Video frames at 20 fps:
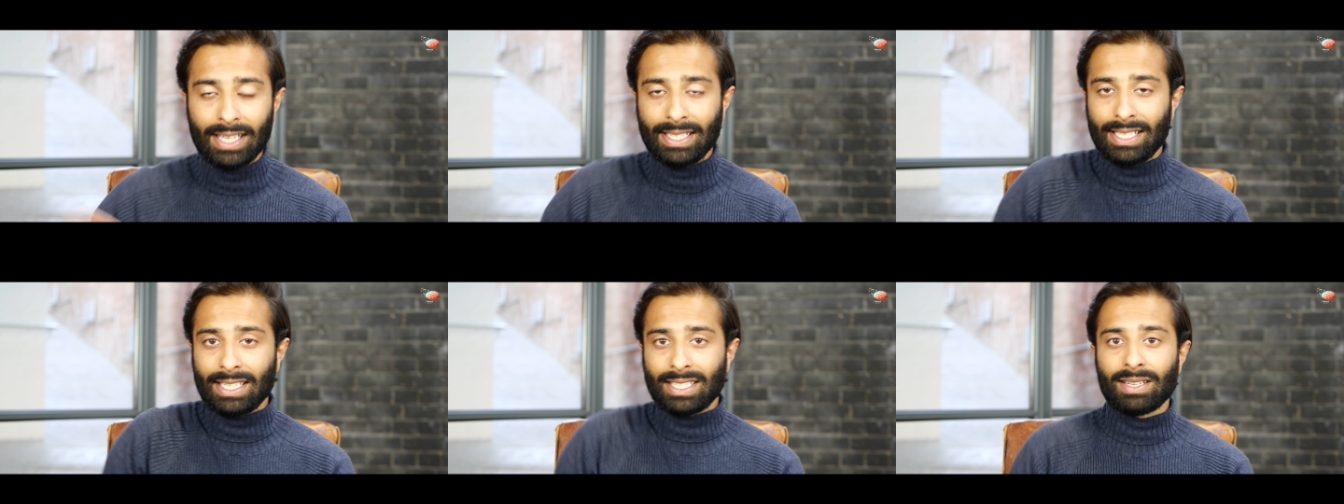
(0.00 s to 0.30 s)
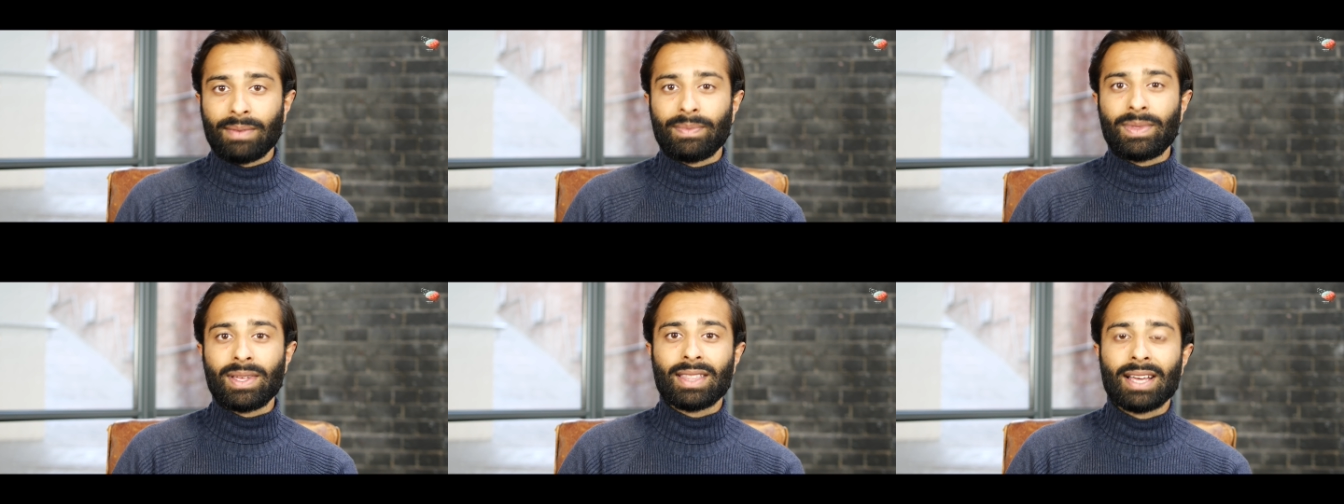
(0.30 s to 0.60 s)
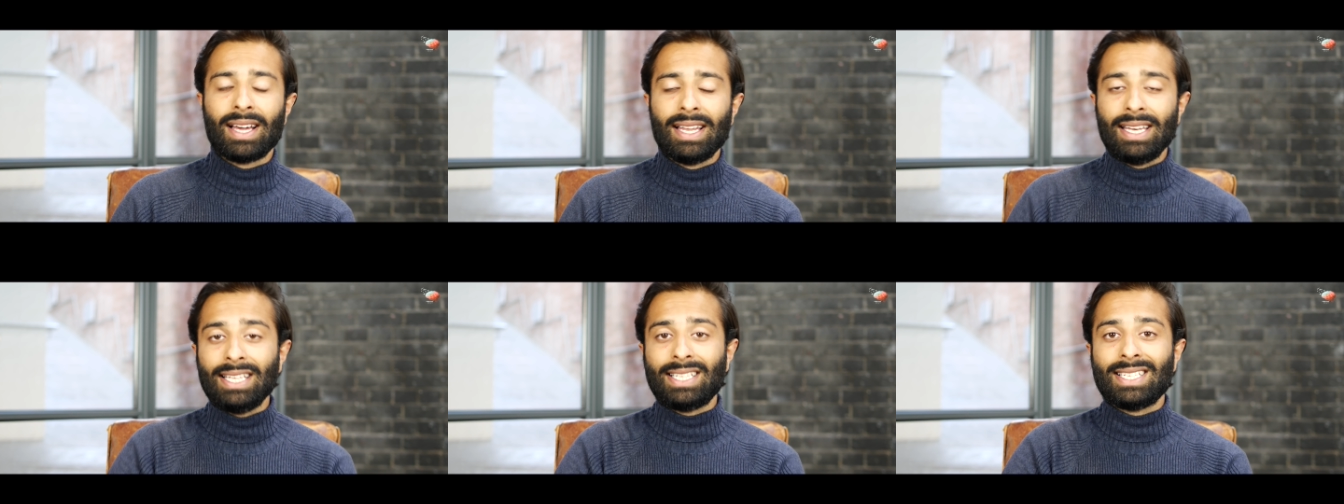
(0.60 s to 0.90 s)
Is it
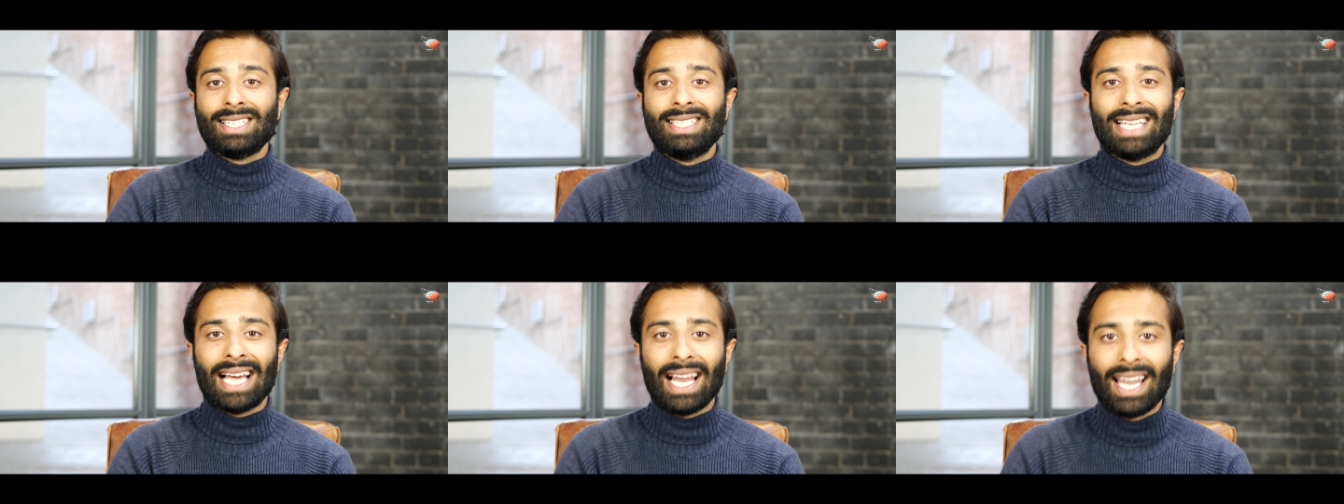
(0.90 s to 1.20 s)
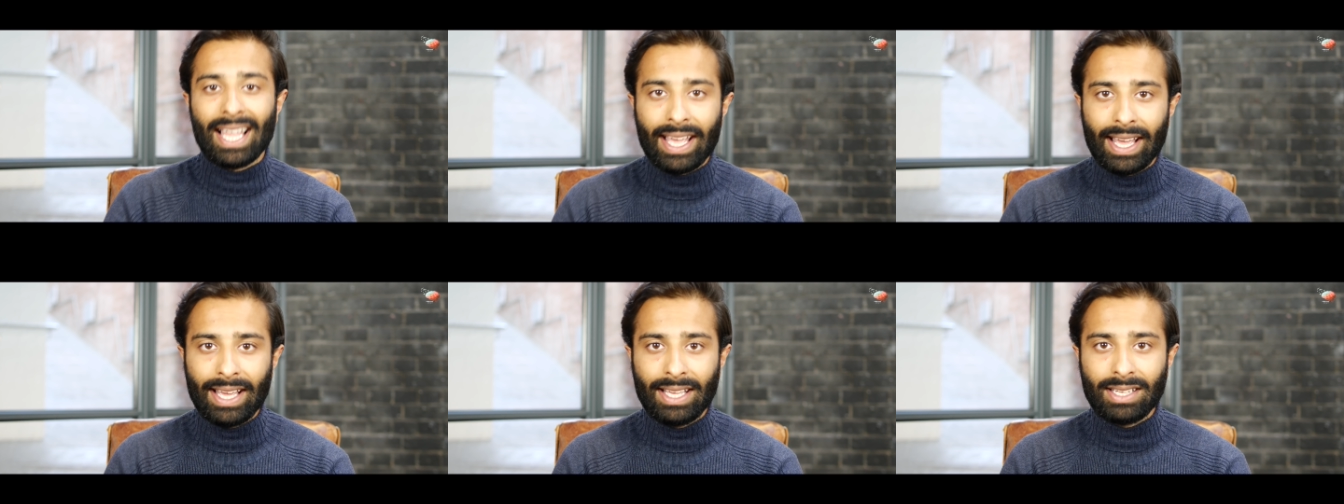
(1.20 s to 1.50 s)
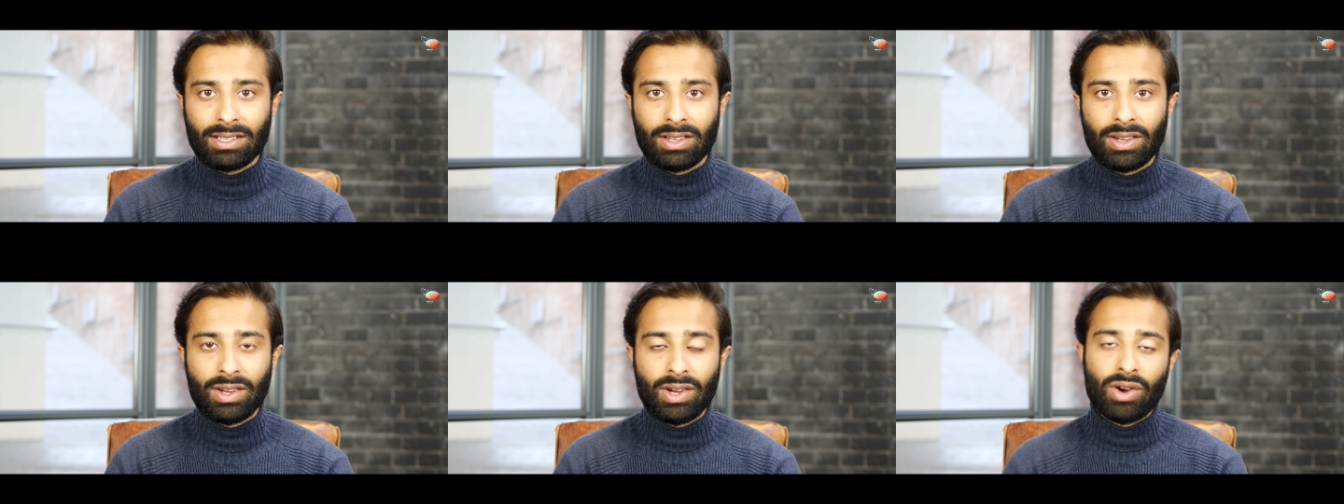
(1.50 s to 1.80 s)
something that I need to
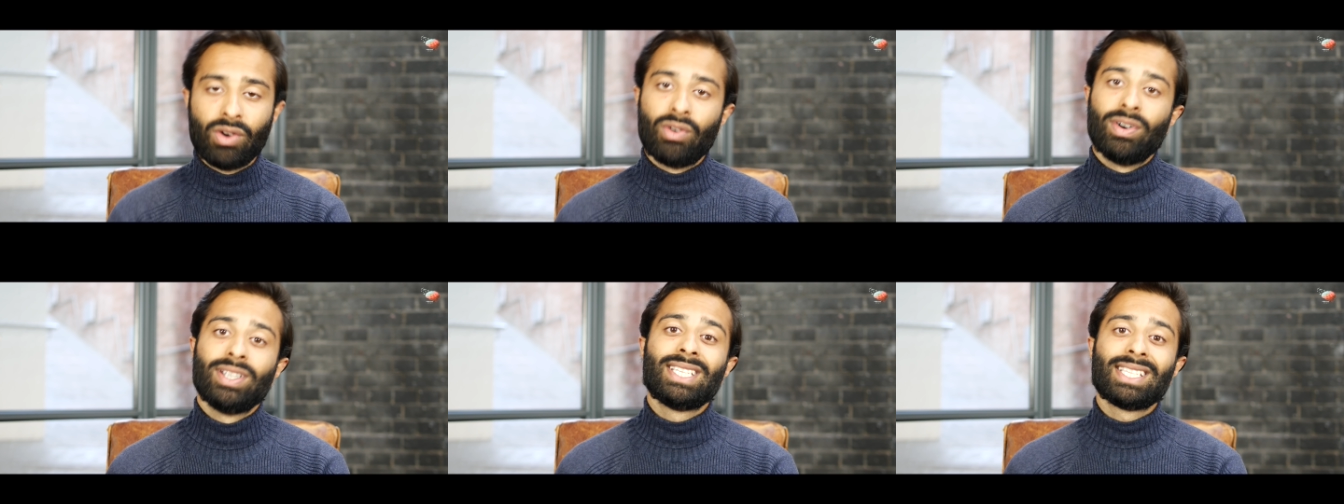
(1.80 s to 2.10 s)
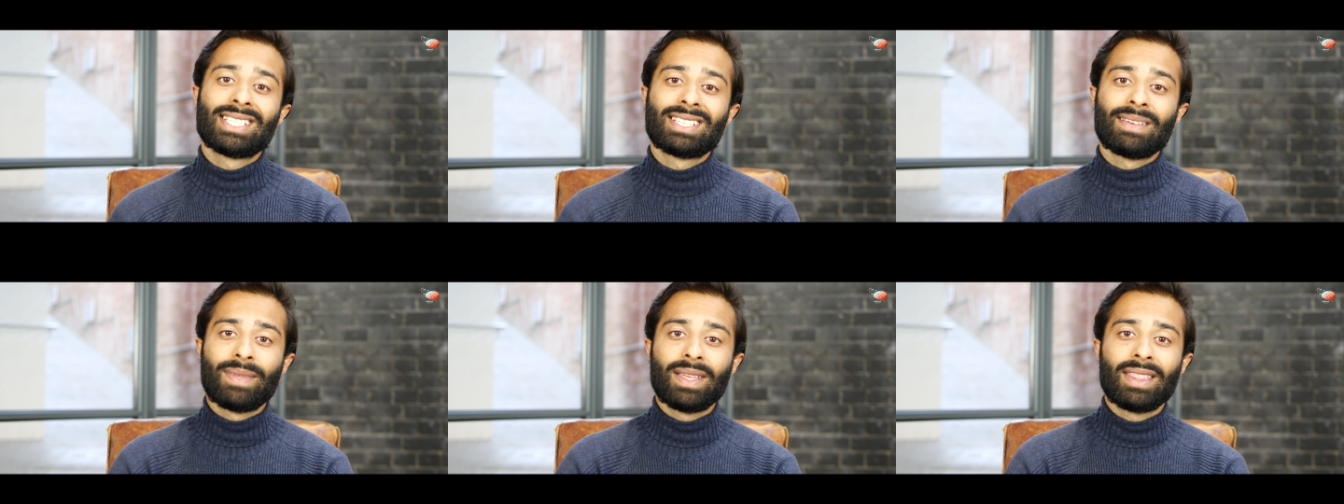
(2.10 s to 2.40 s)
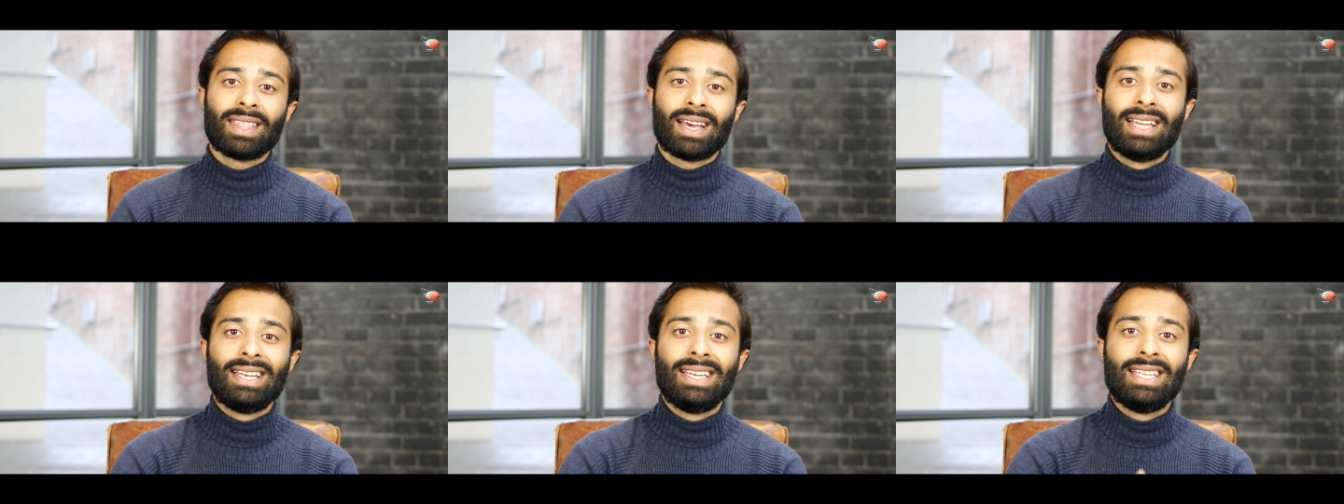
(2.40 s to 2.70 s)
delegate? Or is it
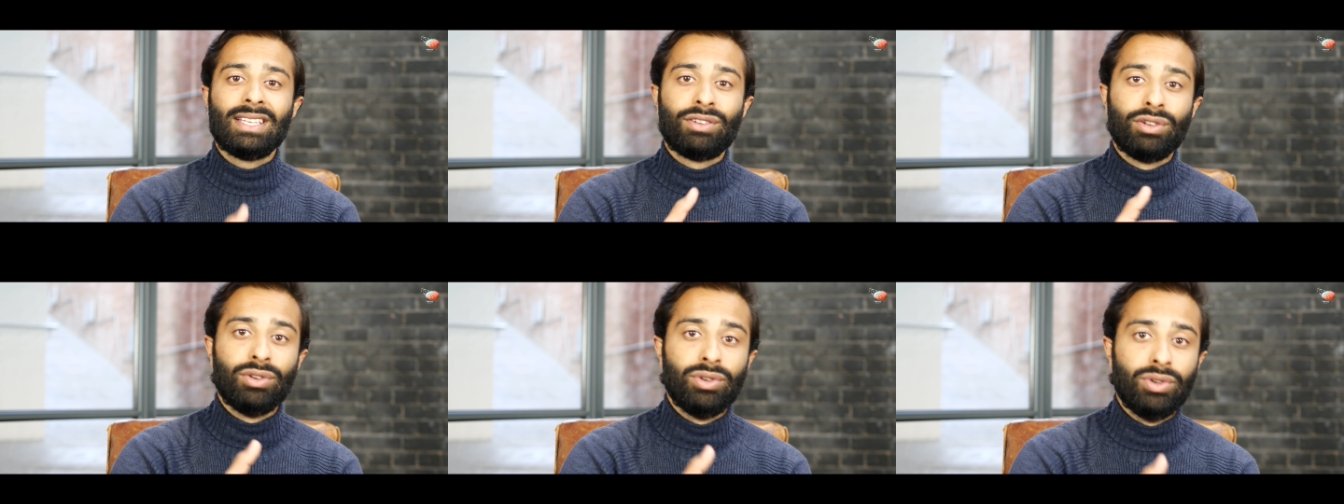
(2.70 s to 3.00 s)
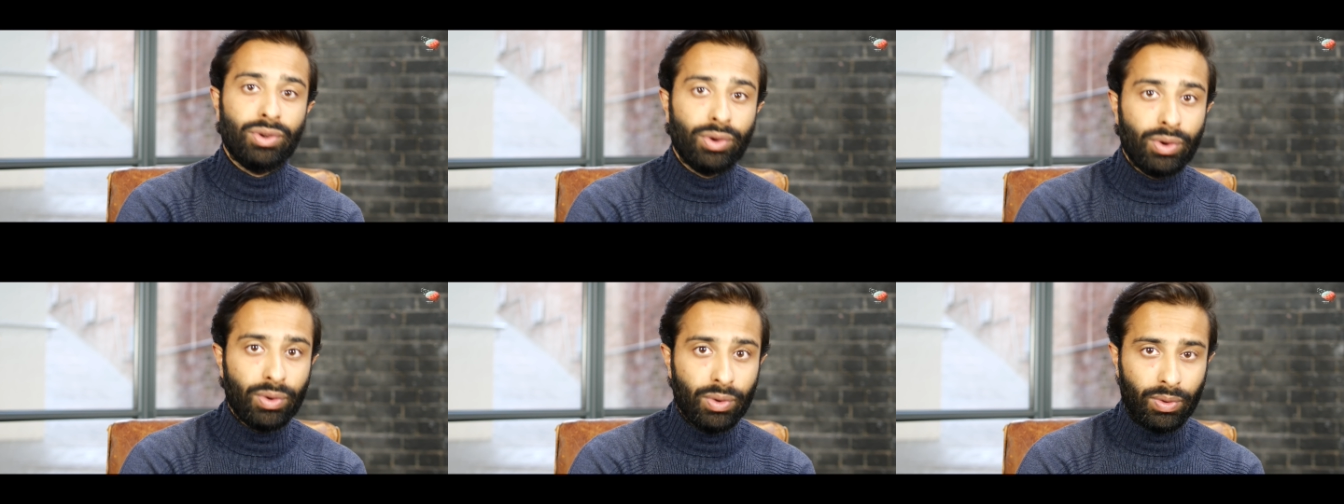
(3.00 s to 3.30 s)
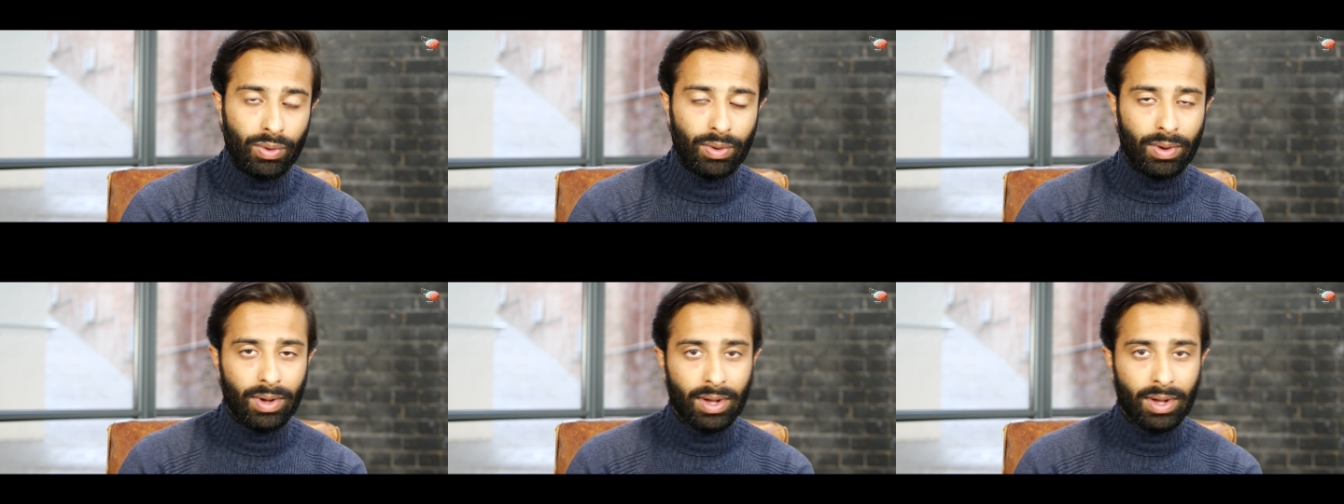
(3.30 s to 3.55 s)
something that I need to do?